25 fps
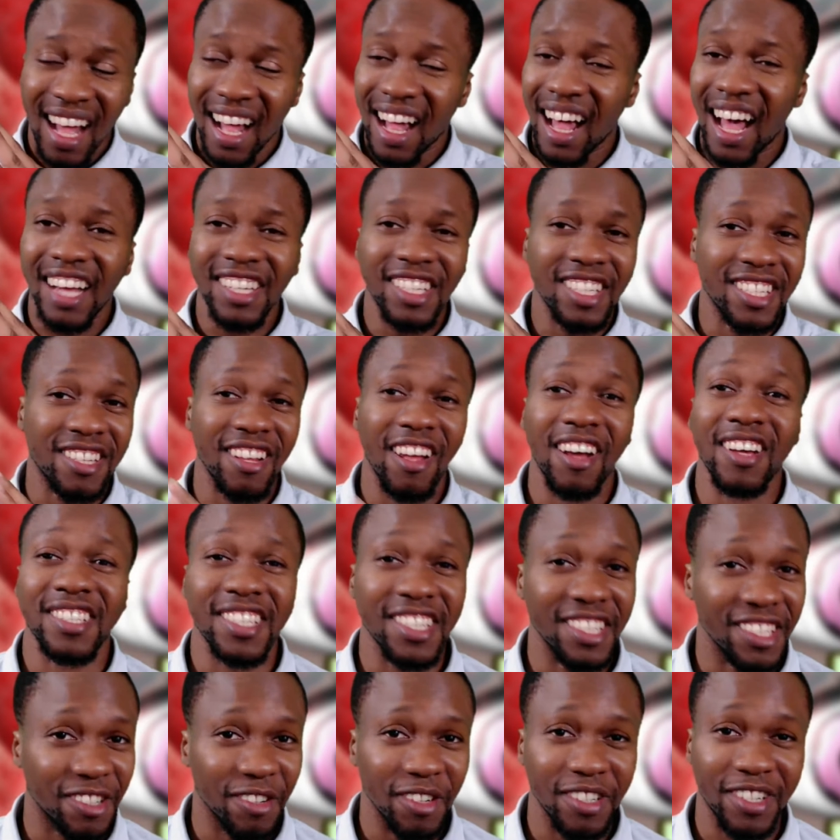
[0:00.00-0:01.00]
I just lost
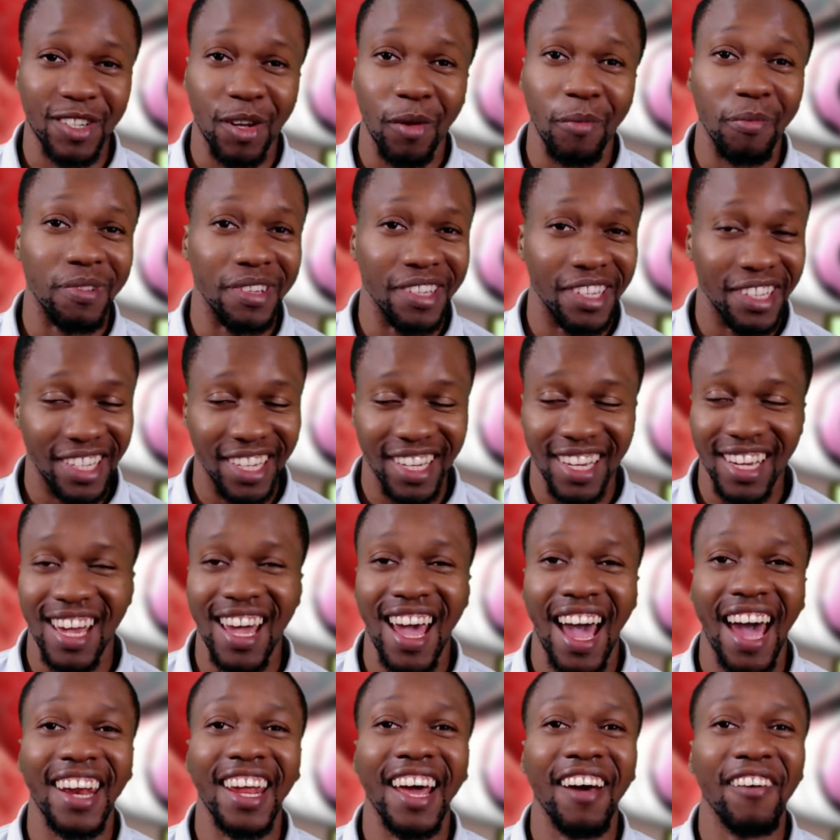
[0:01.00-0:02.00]
interest completely.
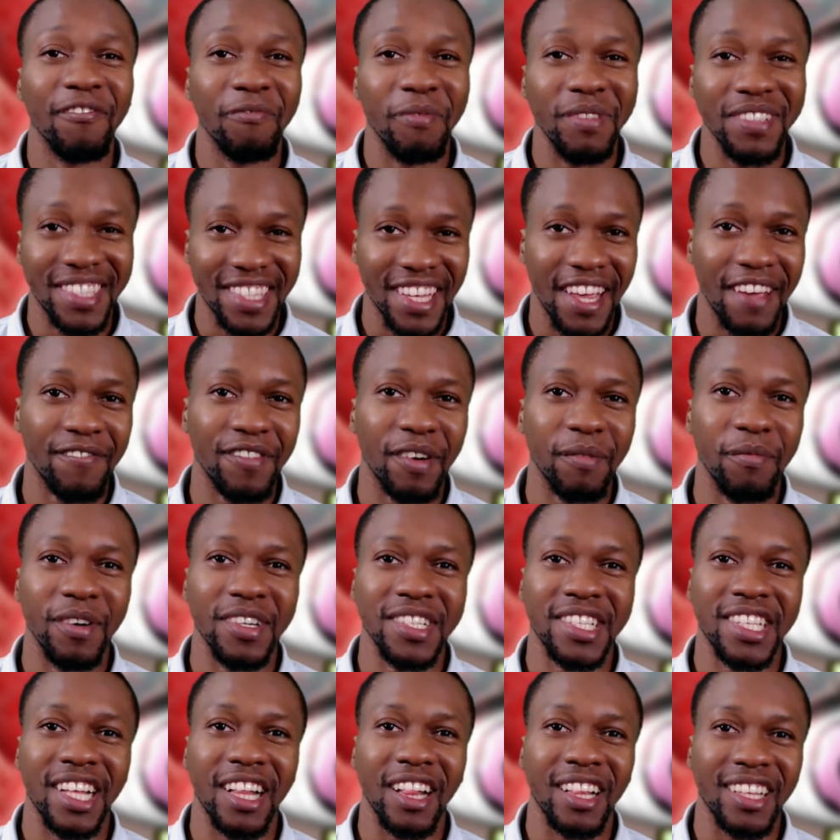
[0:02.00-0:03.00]
And I've been saying for
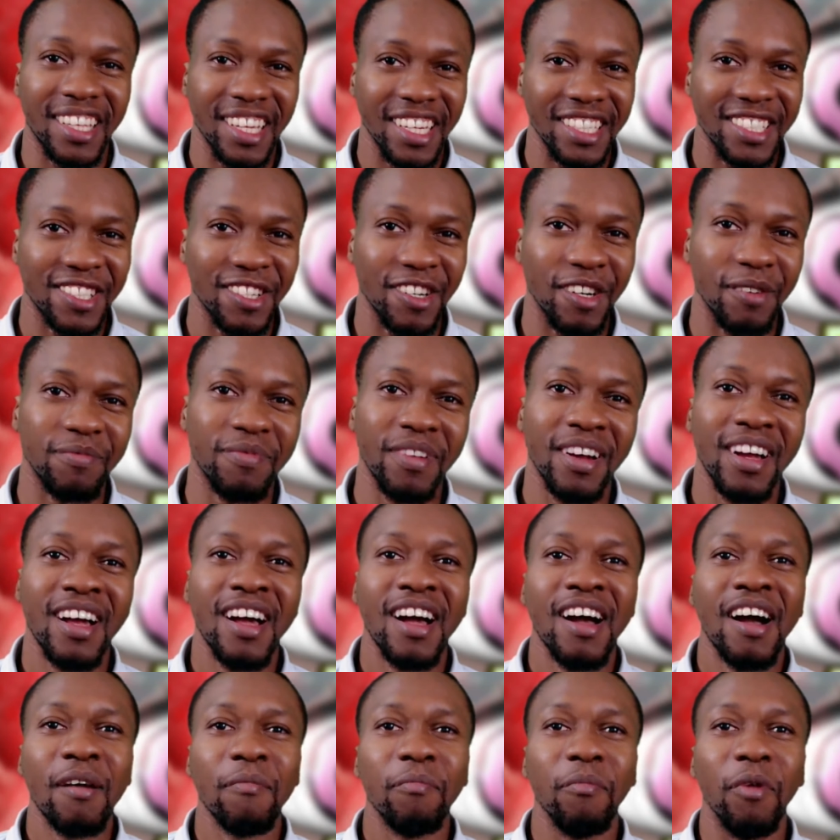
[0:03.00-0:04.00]
months that I'll catch up,
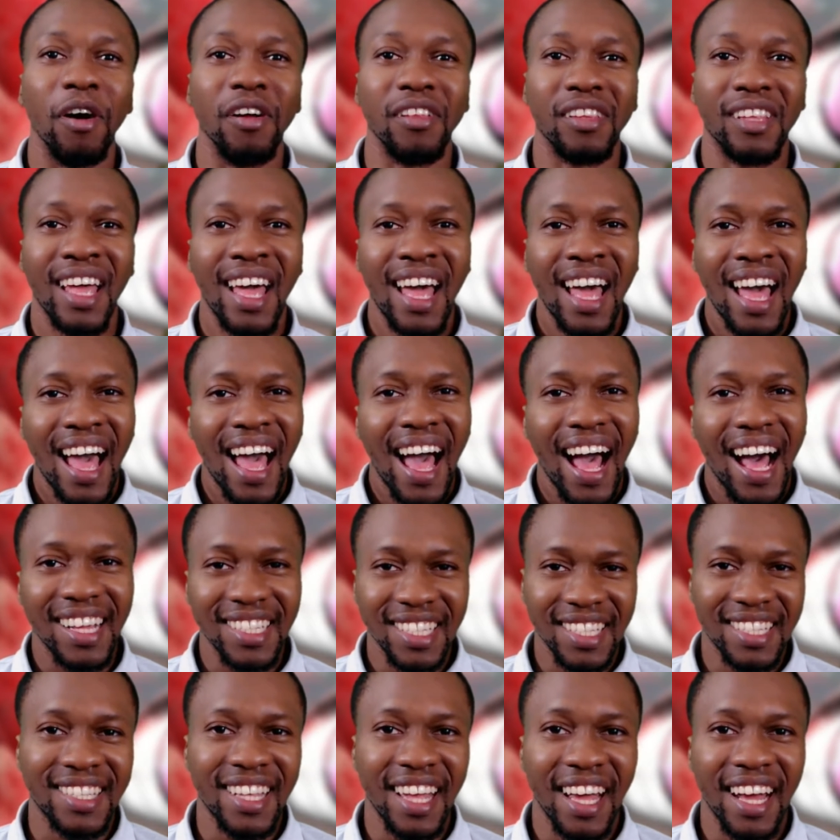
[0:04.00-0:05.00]
but as
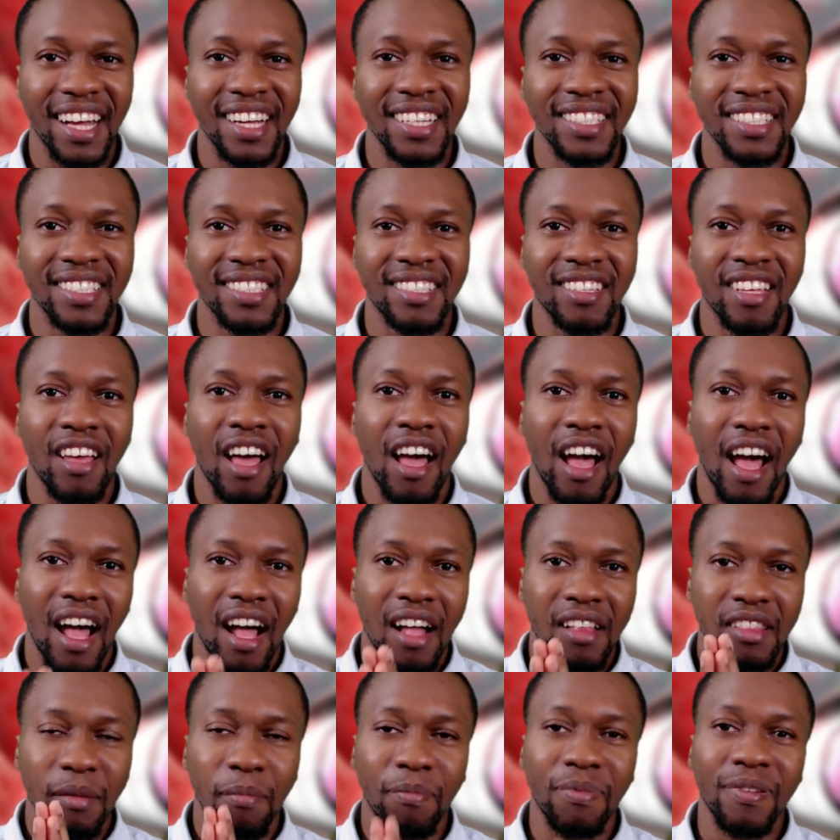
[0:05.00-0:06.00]
it stands,
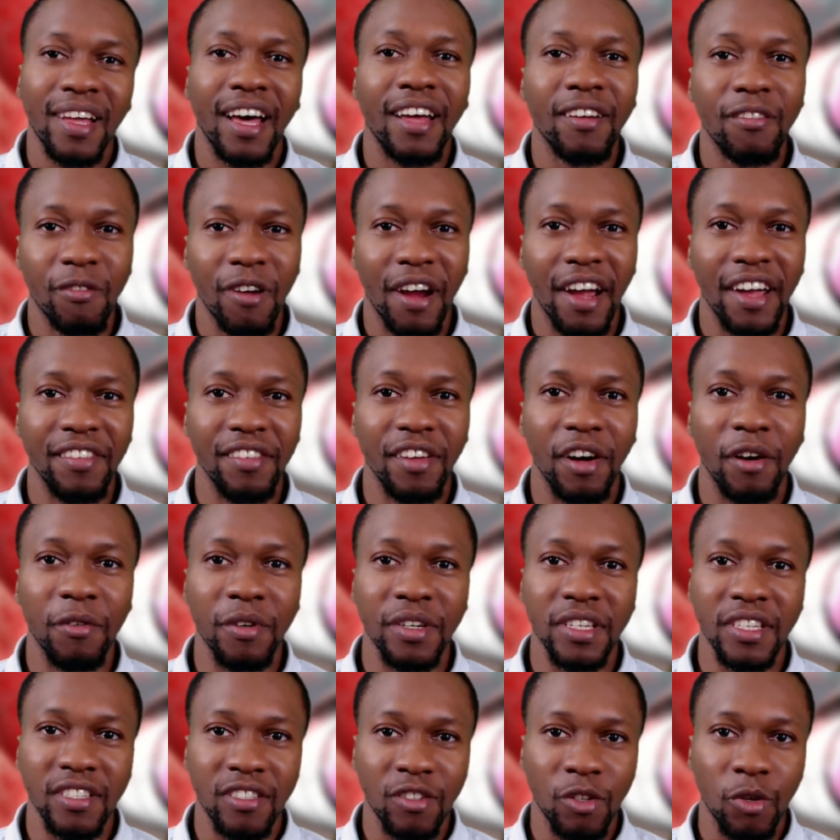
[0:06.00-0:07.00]
the plan right now
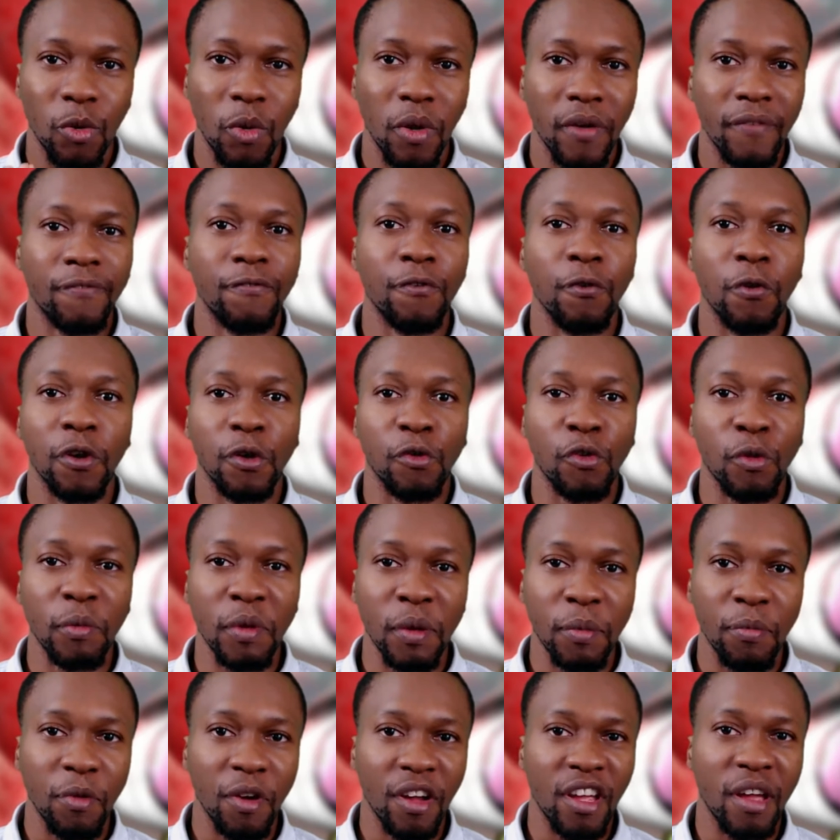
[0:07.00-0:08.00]
is going forward, we'll be
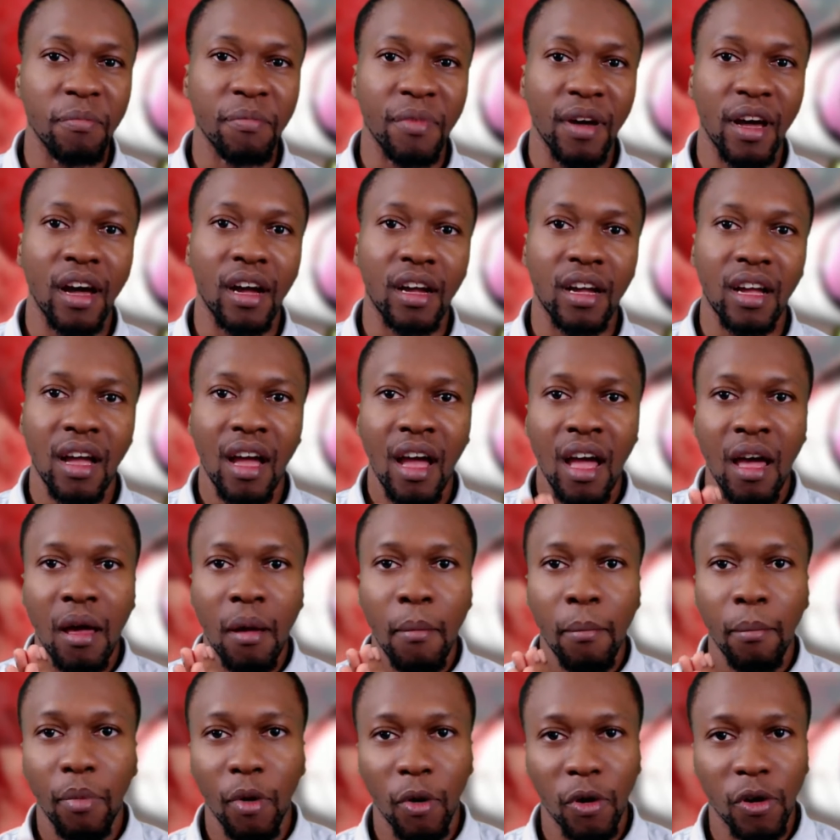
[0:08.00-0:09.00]
bringing back
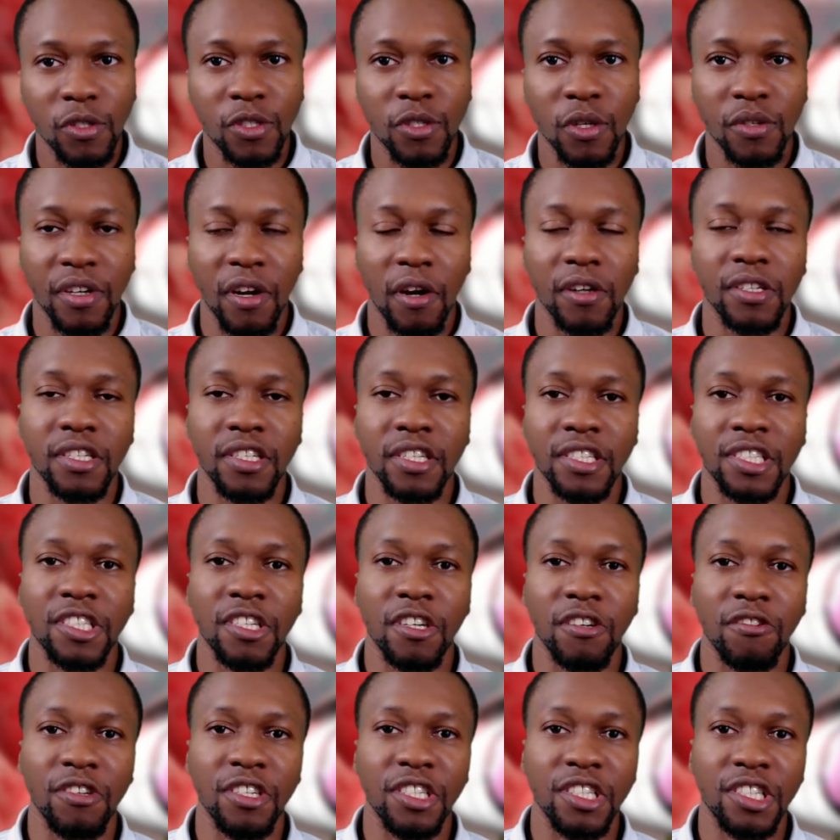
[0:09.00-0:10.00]
Boruto Naruto Next
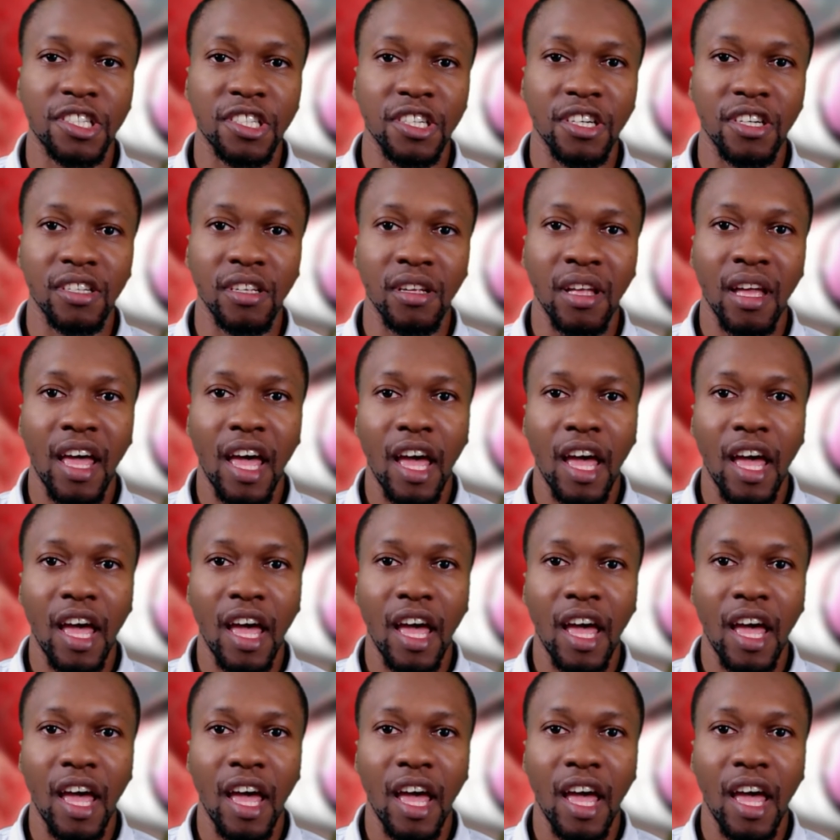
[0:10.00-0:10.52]
Generation